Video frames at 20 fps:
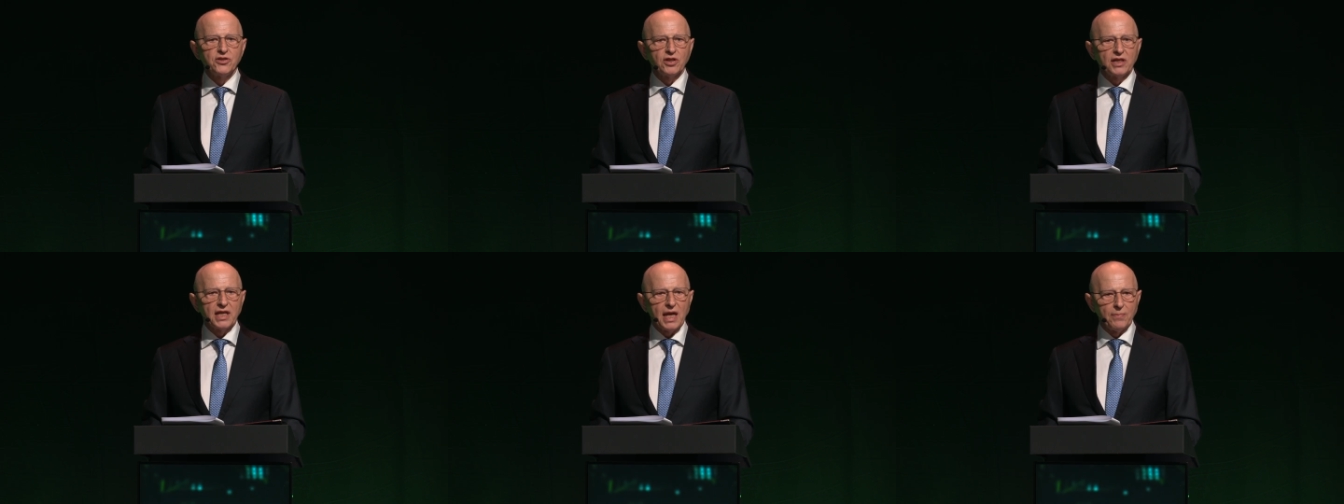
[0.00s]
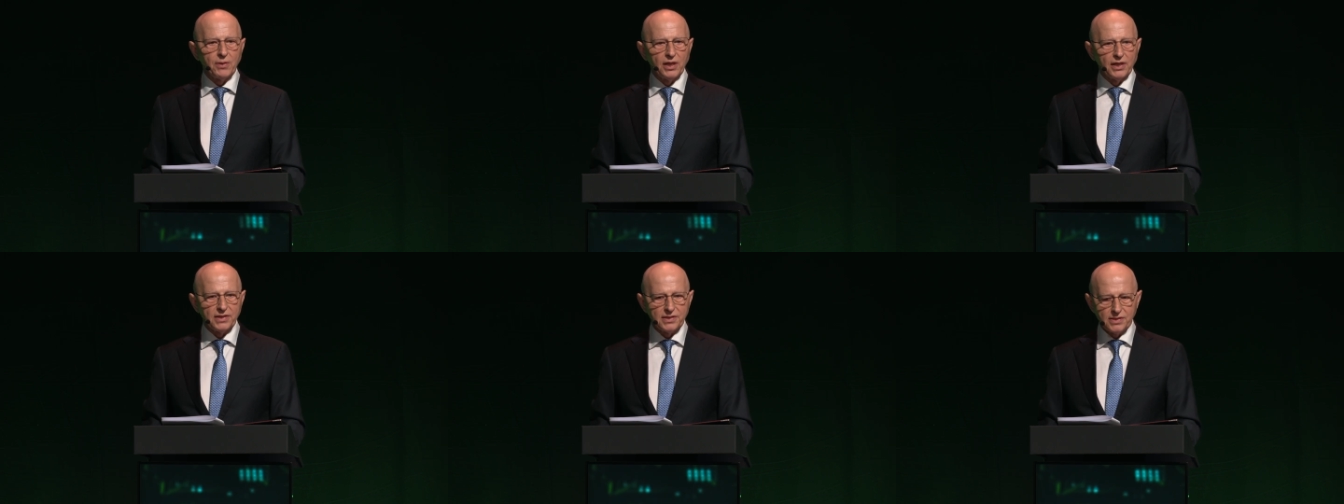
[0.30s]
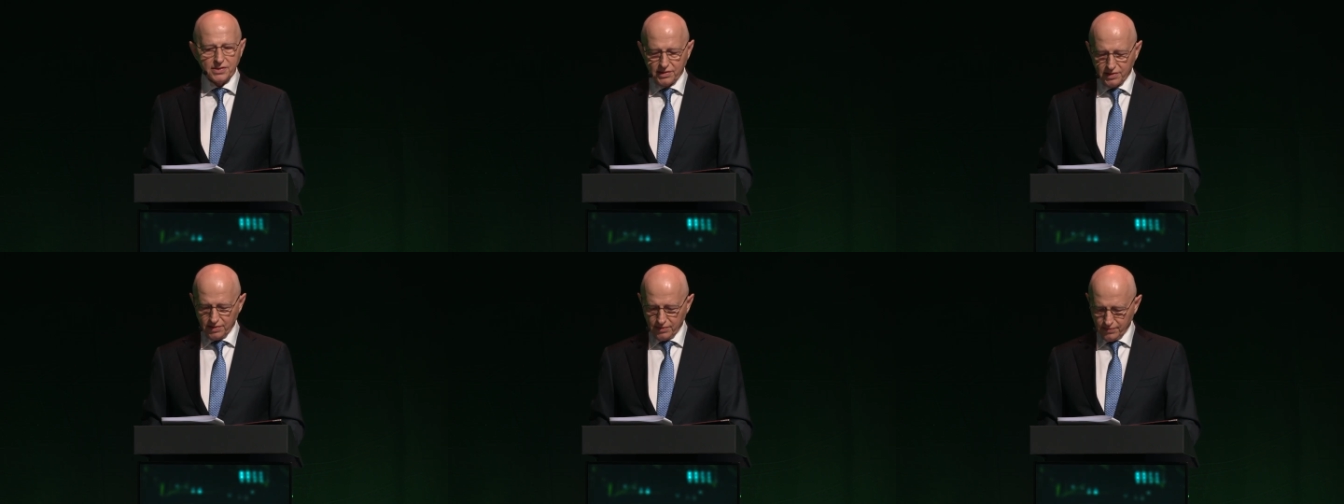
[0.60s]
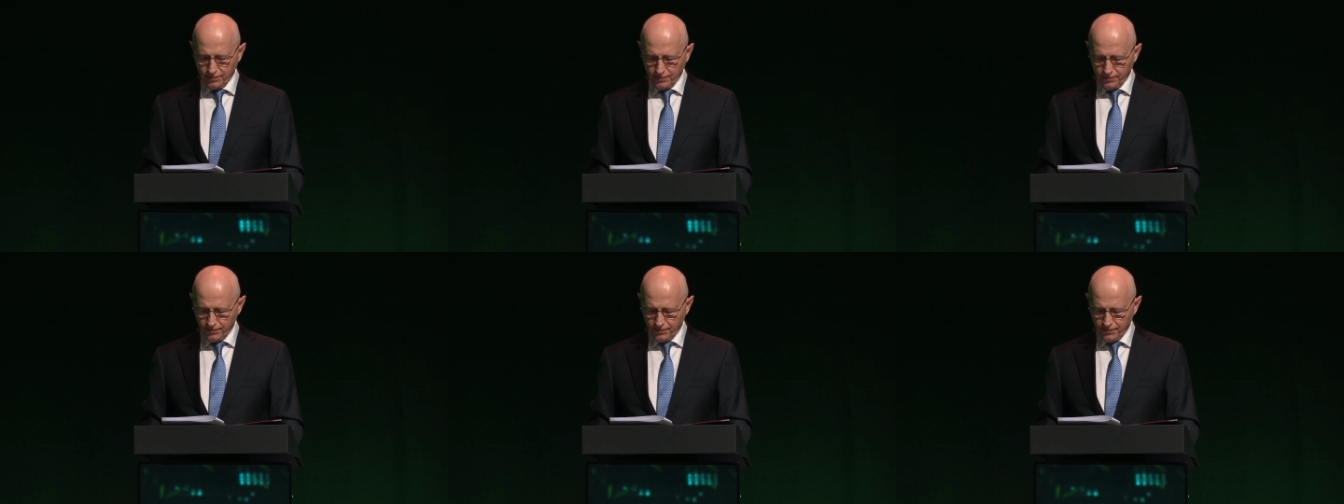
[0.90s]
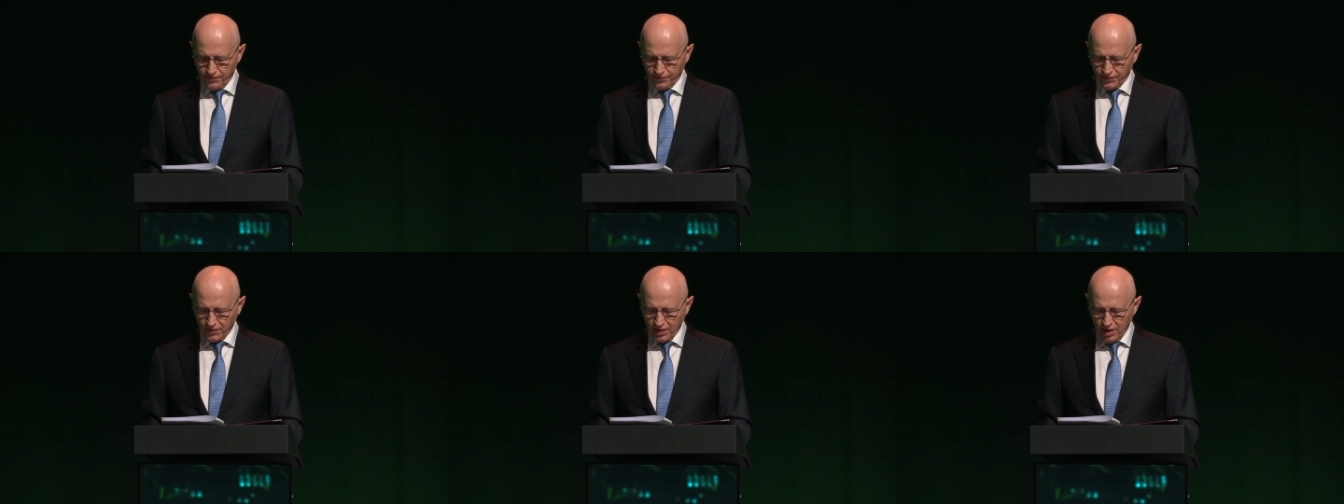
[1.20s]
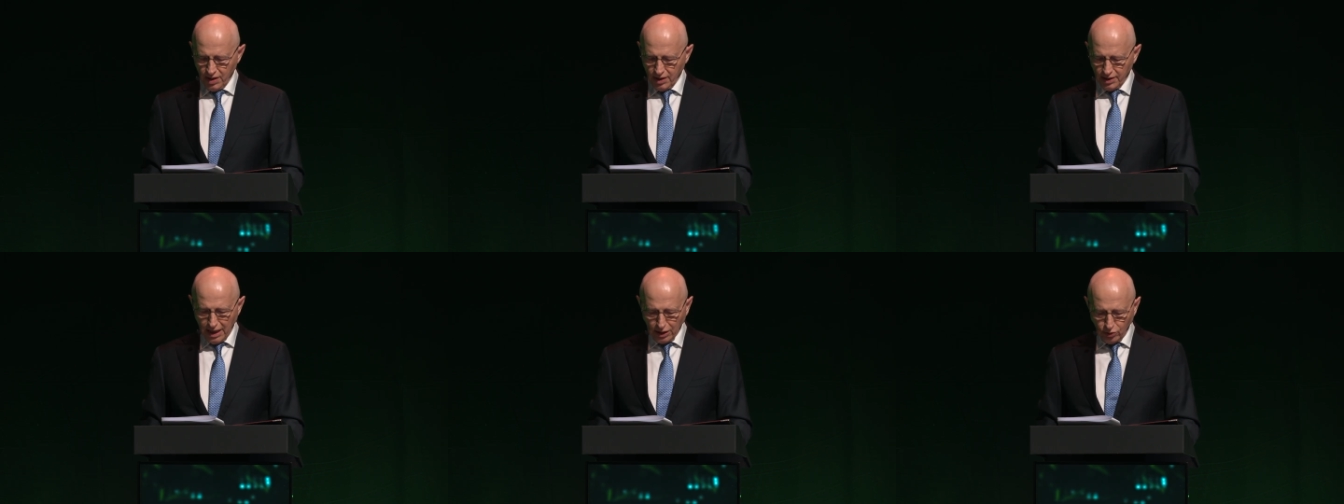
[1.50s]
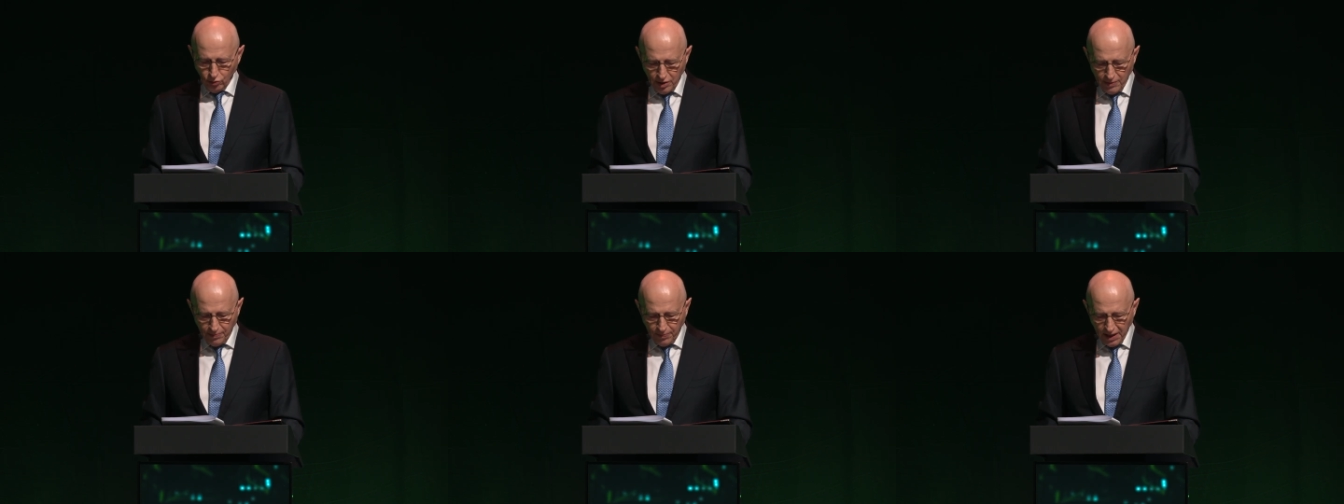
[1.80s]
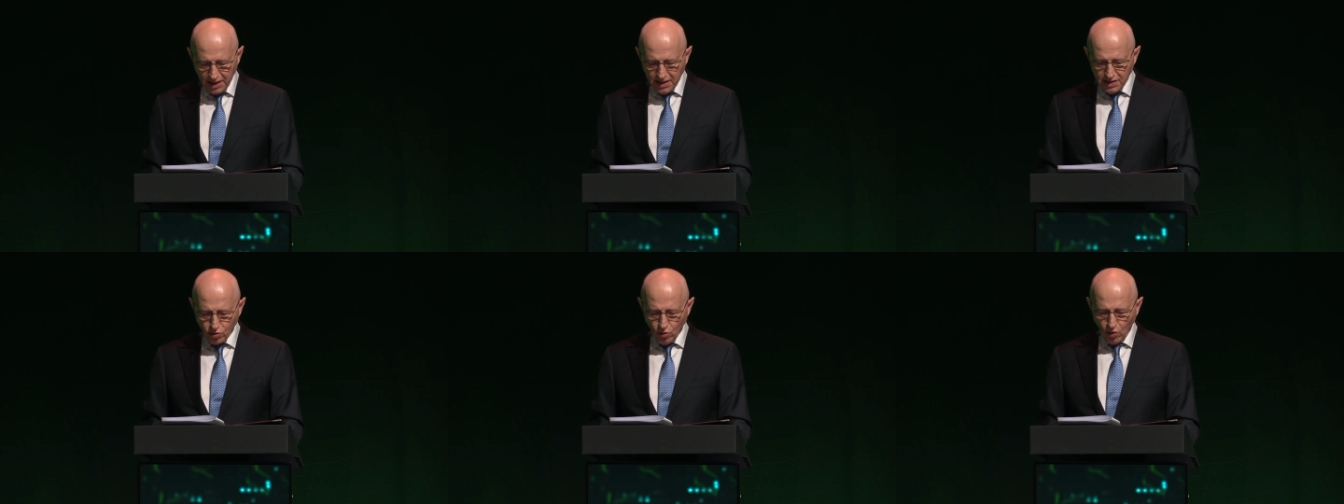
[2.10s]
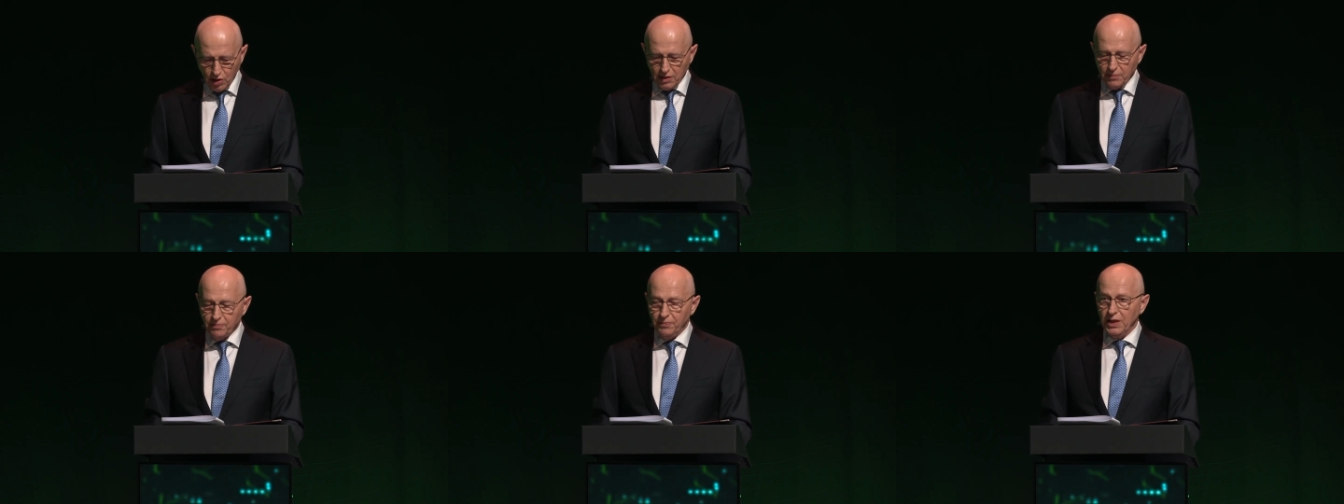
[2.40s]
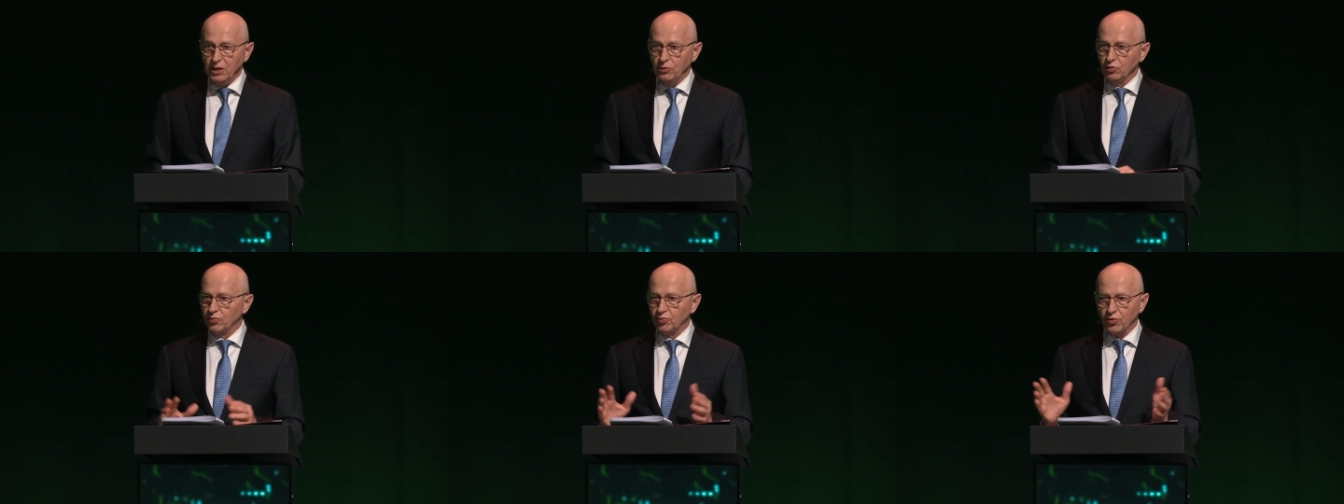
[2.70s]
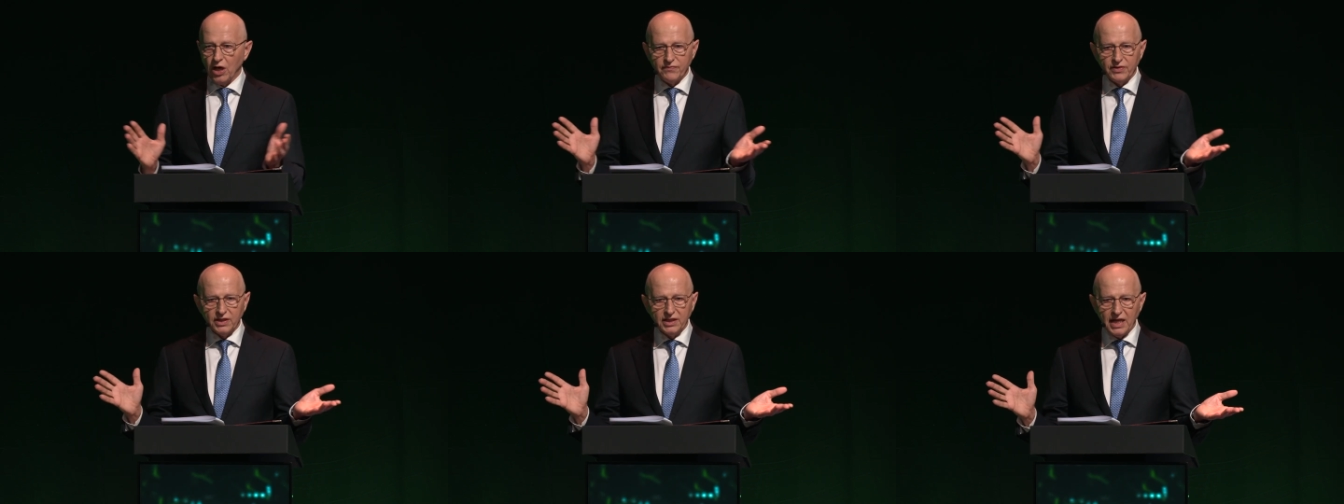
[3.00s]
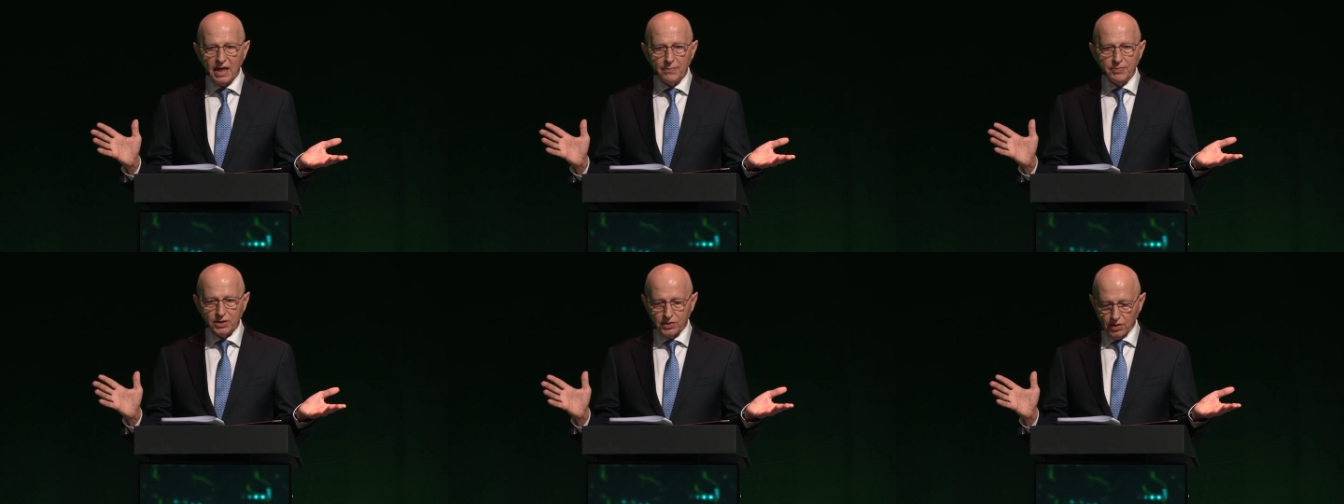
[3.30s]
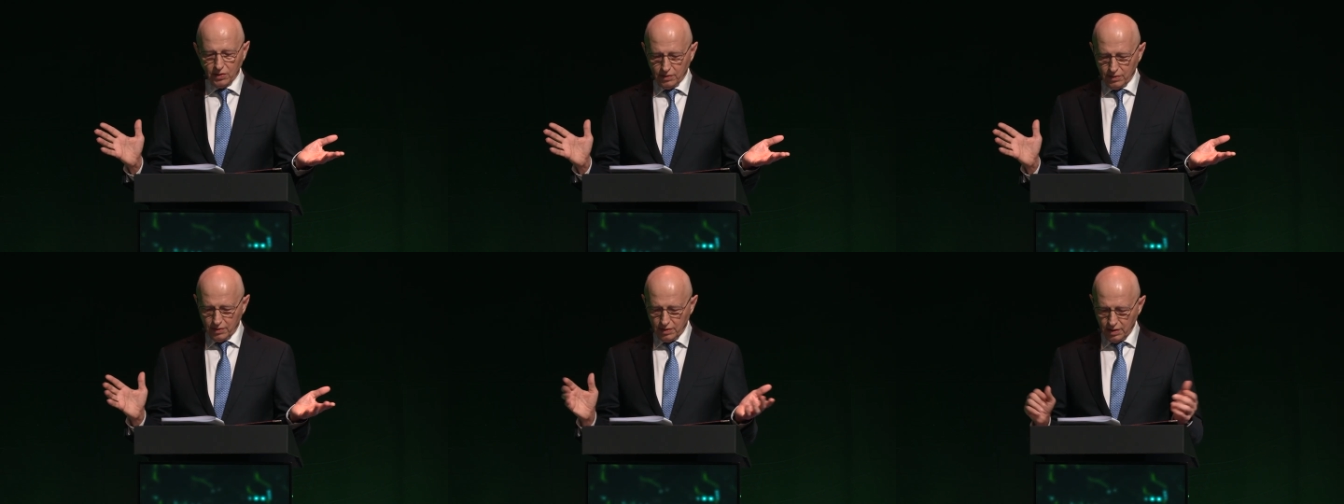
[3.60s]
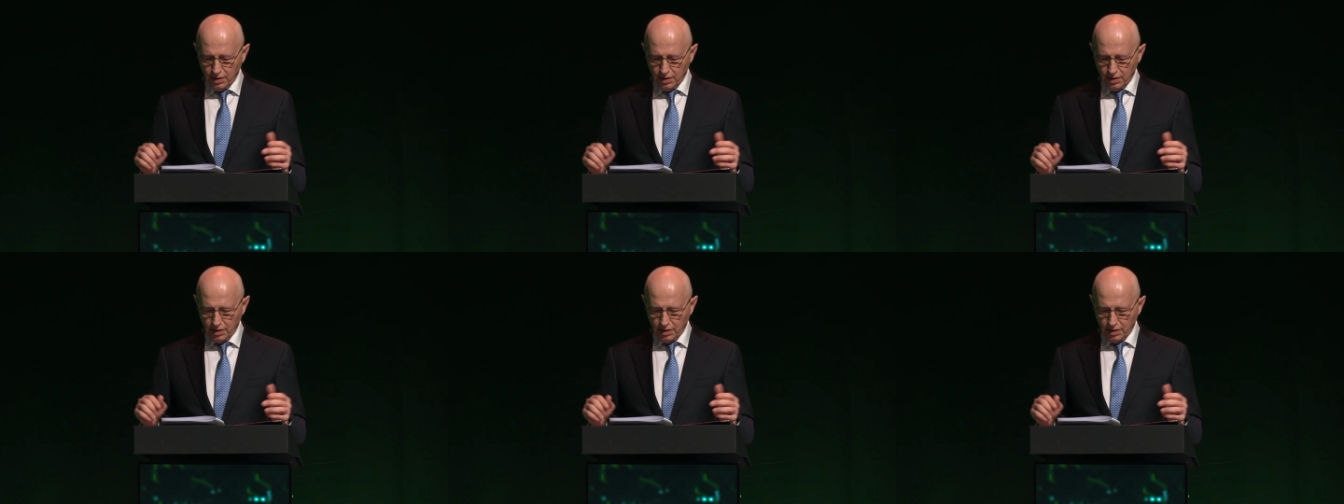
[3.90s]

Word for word: capitalists. not to replace or compete with private capital,